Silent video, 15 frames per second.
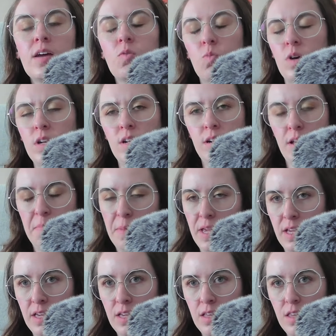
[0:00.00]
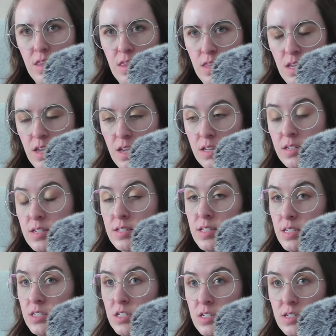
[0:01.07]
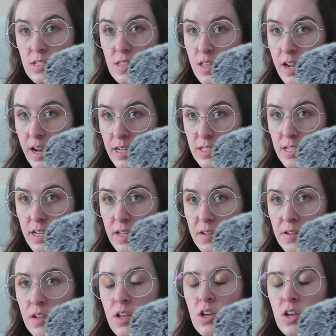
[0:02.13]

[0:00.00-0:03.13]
and why did I make the decisions that I did?